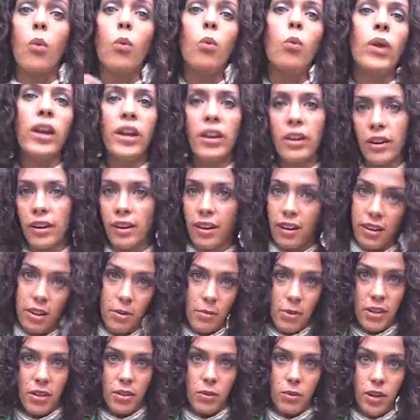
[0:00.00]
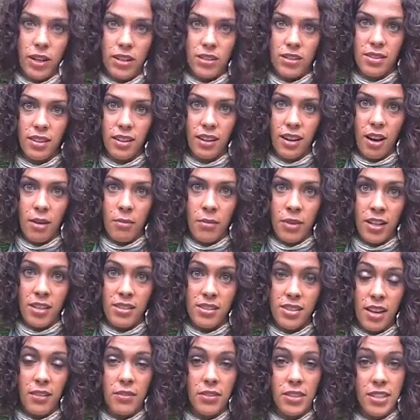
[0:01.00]
We're going to be the ones that come in
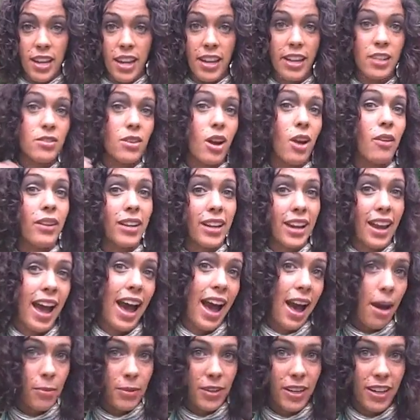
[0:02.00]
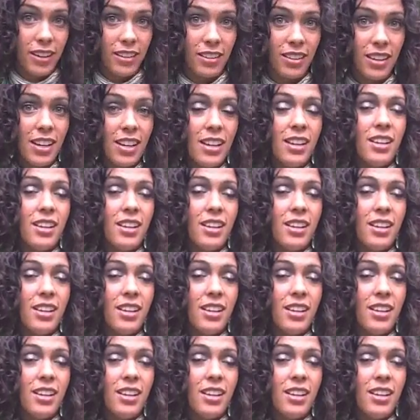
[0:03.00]
and save the day. It's already happening.